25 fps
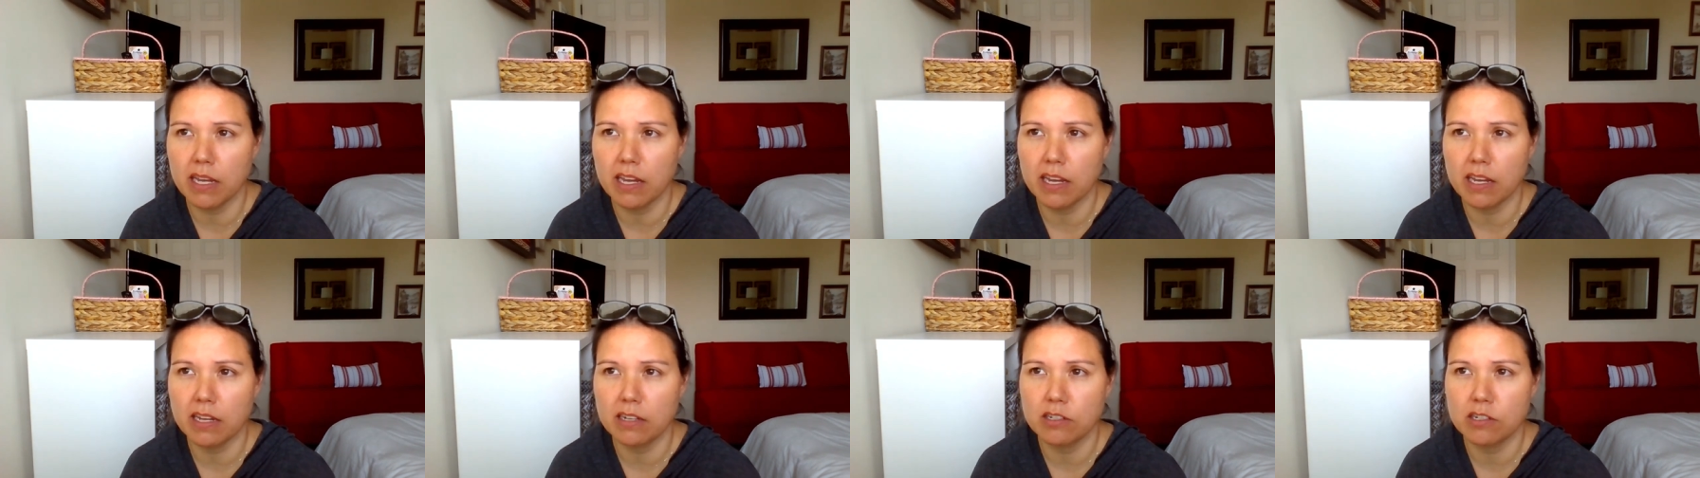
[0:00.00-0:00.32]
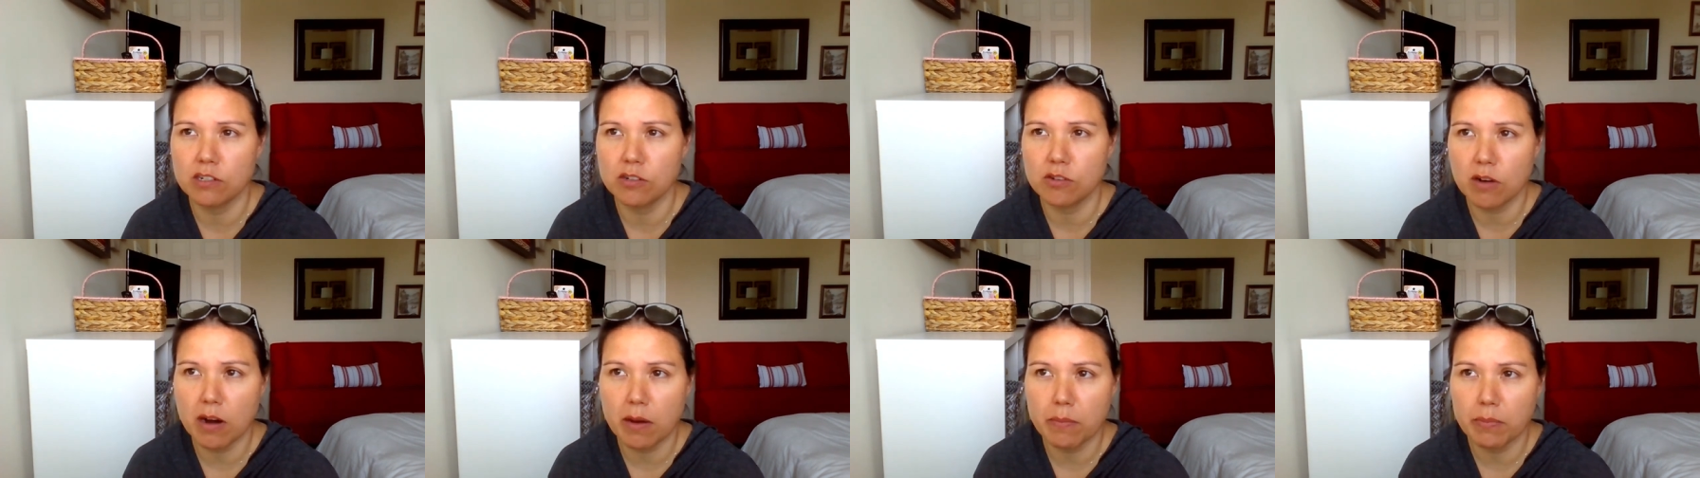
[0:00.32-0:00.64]
and
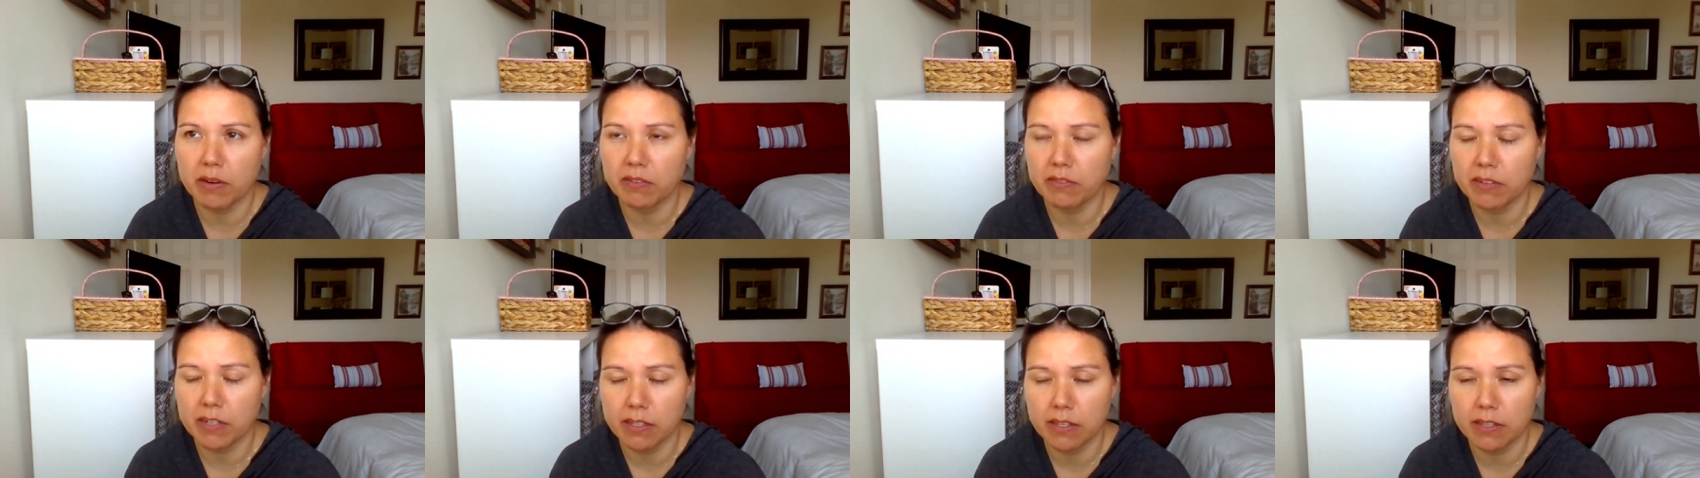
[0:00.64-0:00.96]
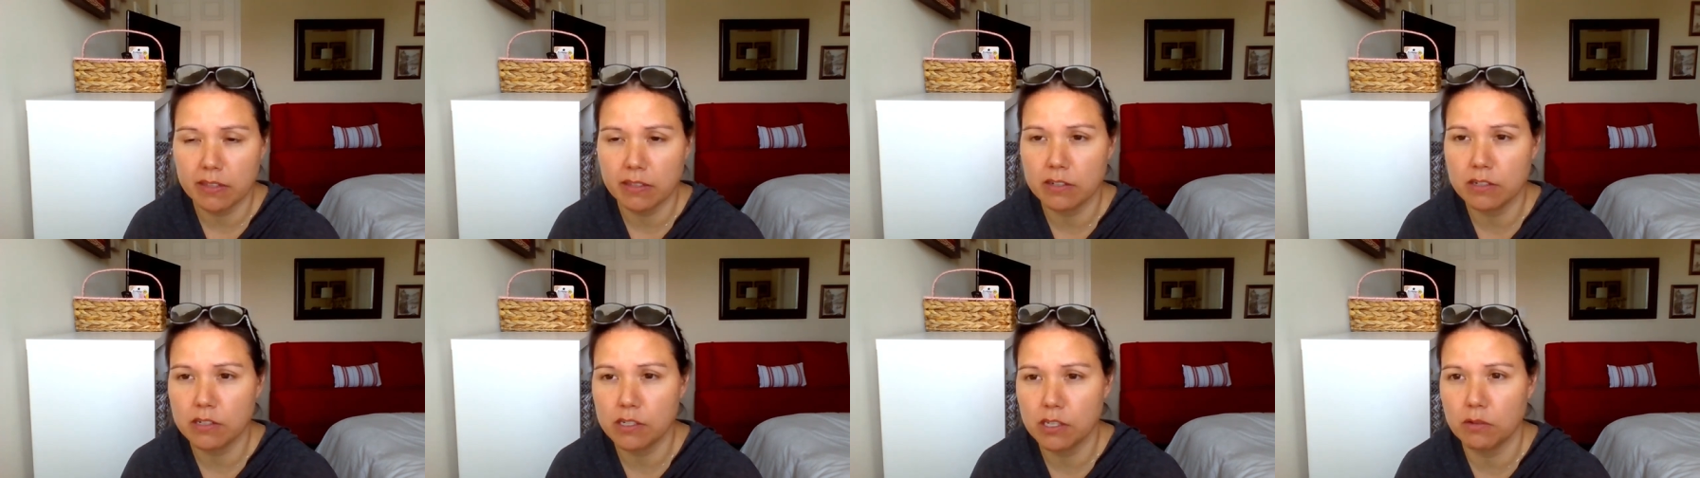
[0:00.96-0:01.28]
to drop
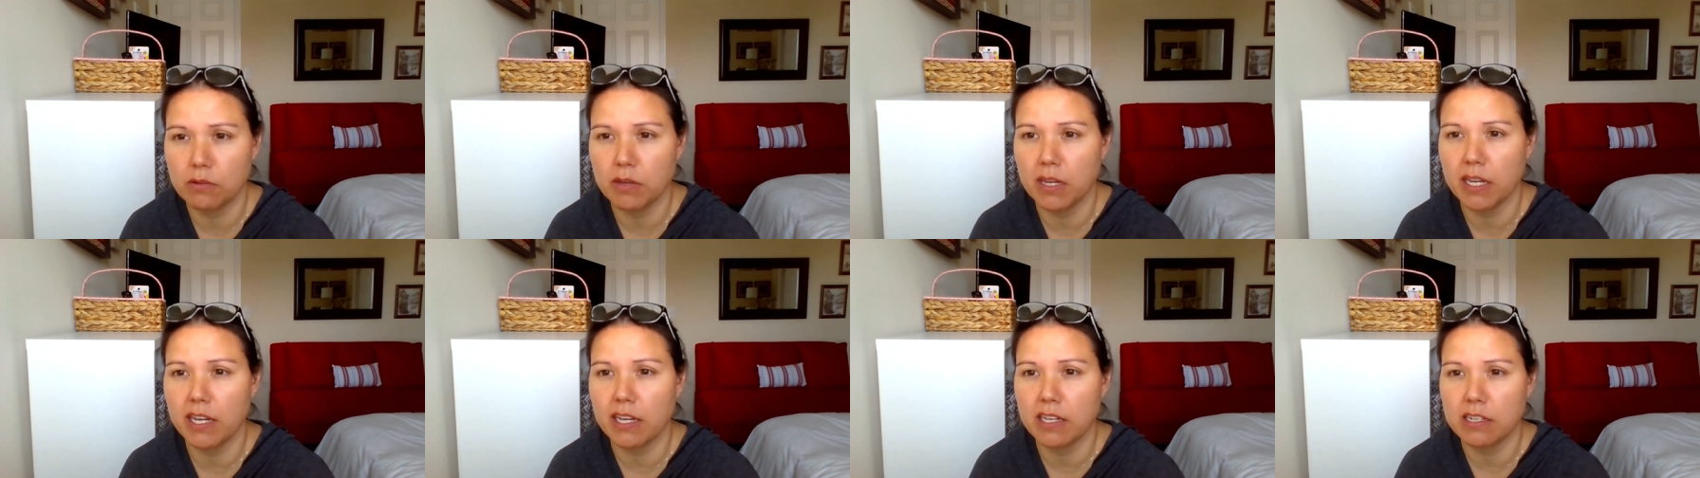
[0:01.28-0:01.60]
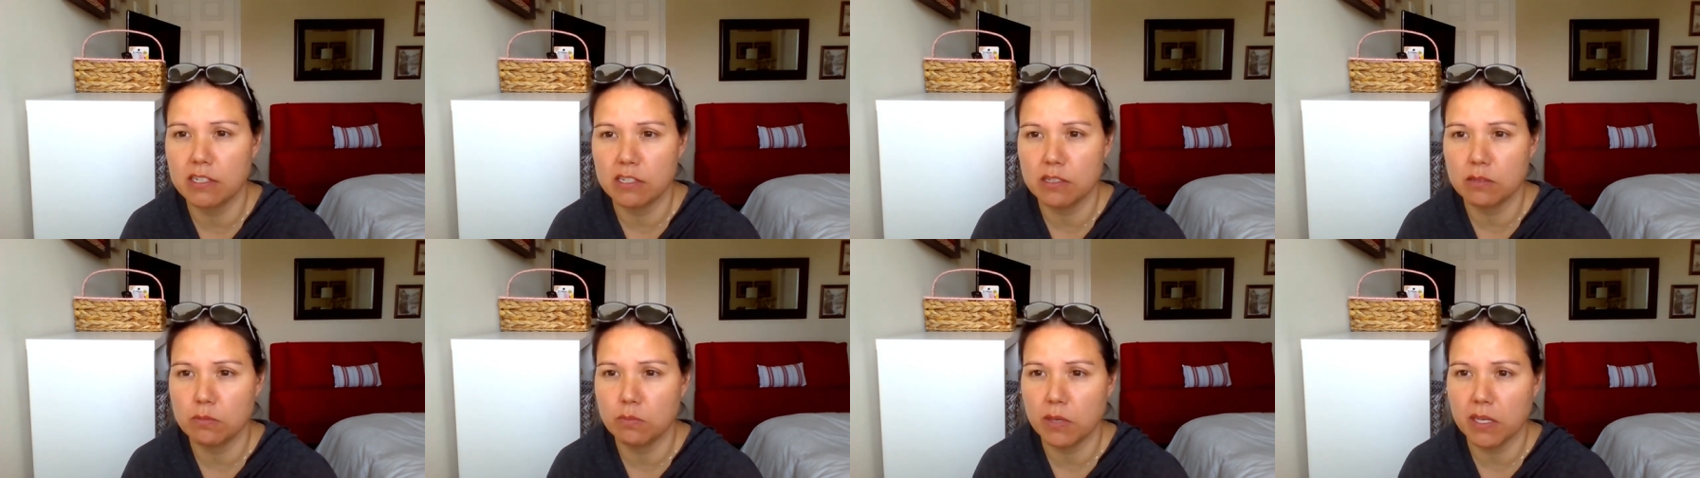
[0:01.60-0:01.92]
everything they're doing
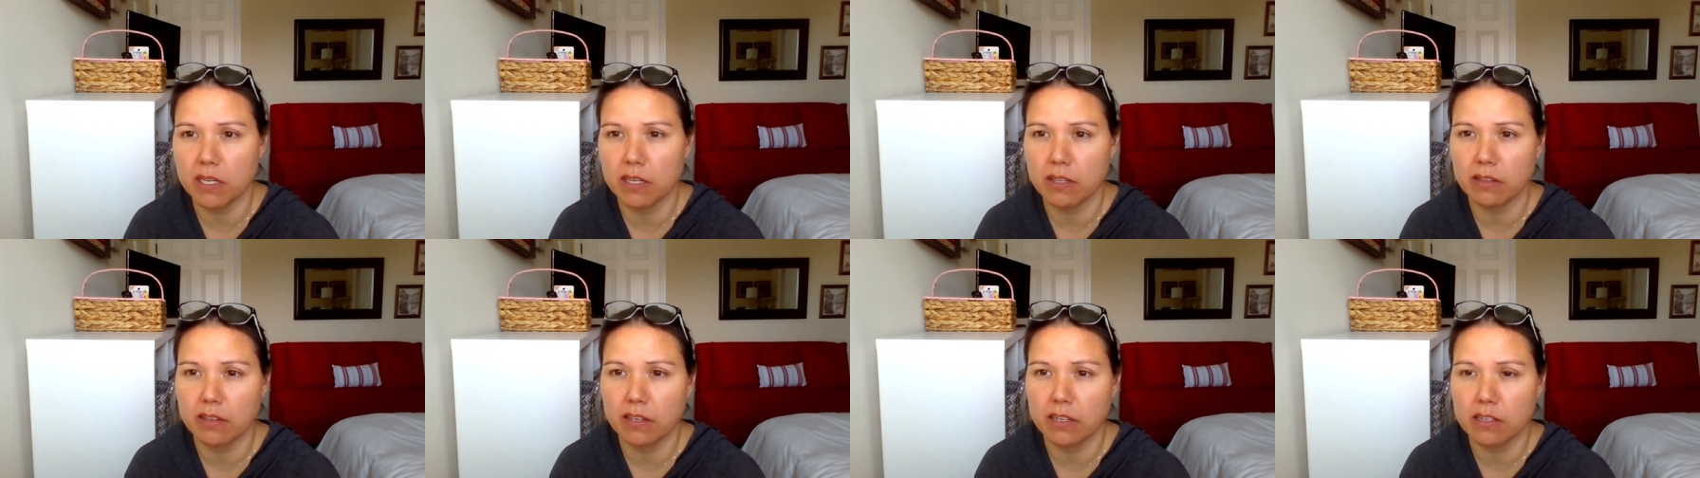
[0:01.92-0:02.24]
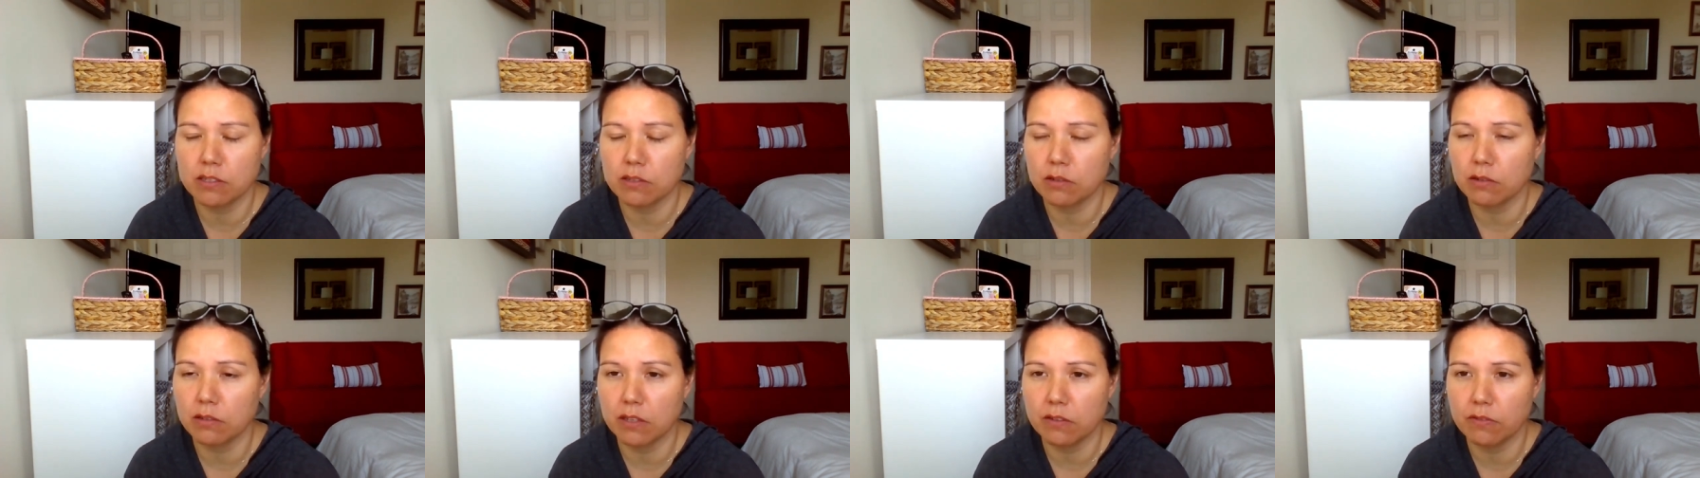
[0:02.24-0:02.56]
and just be like
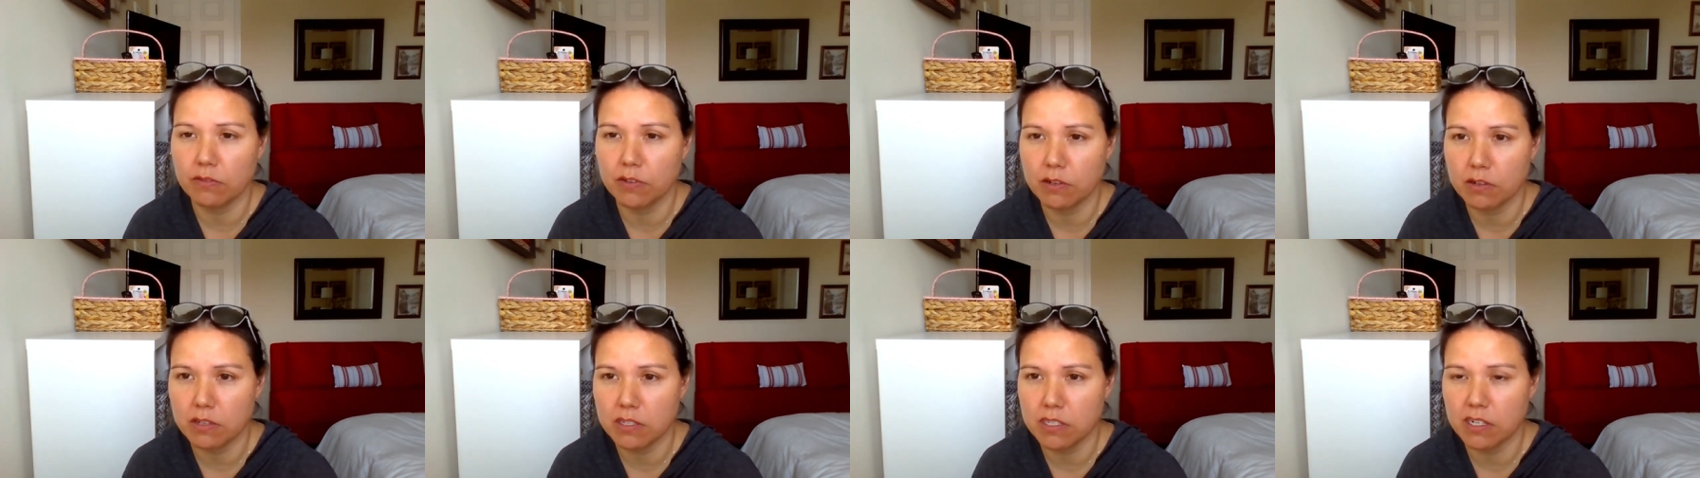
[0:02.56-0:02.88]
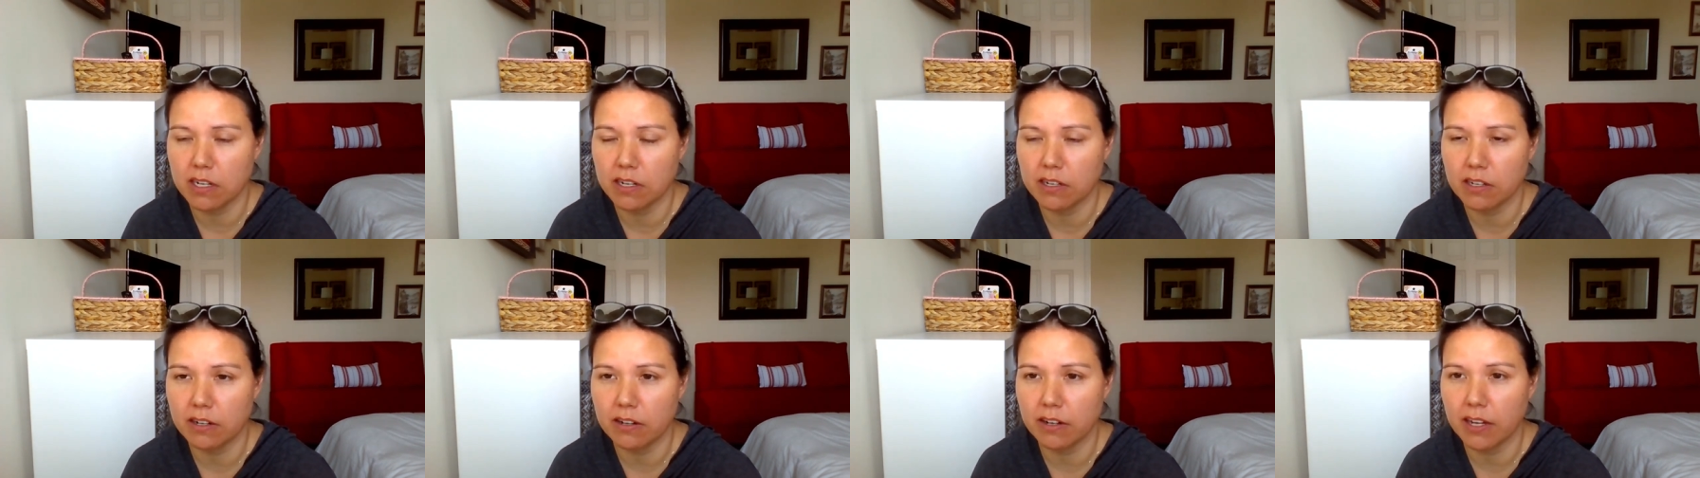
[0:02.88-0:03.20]
solely
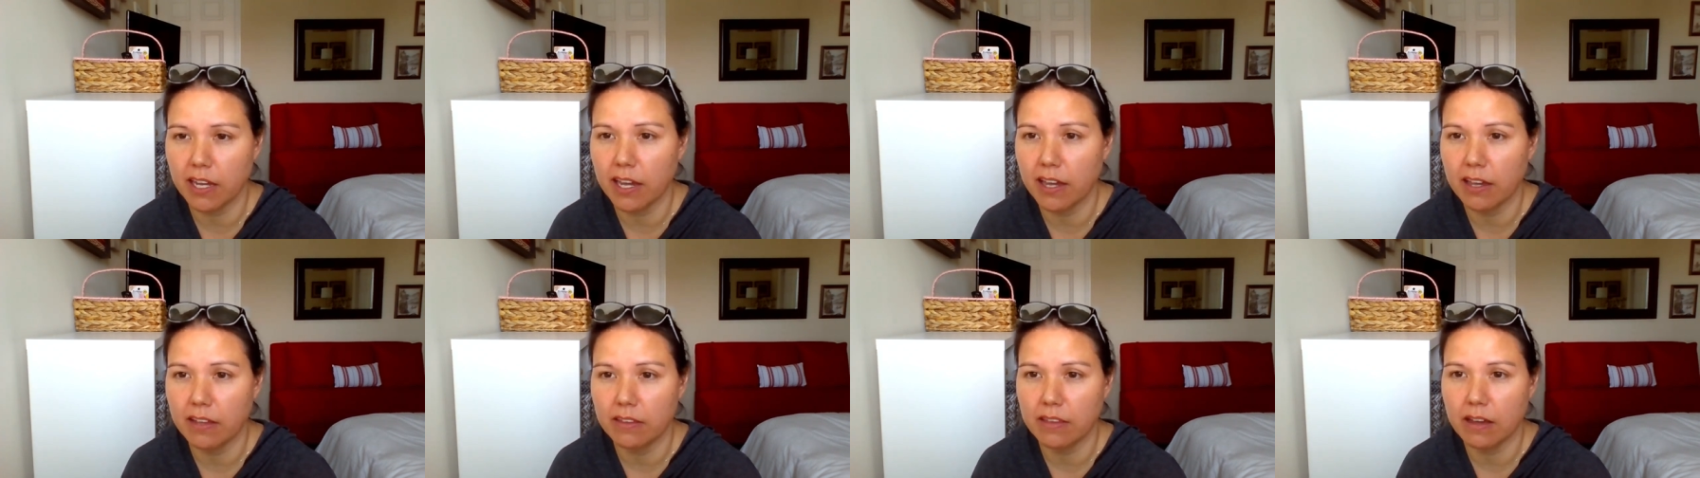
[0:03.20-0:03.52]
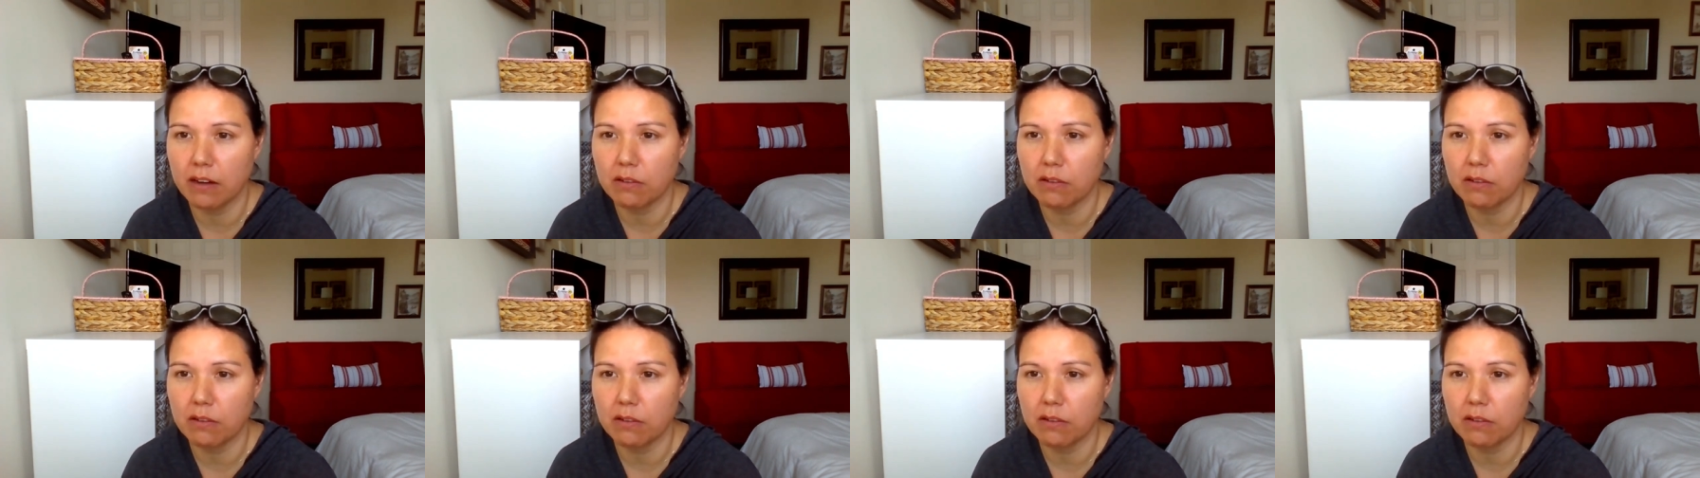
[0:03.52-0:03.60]
focused on your kid.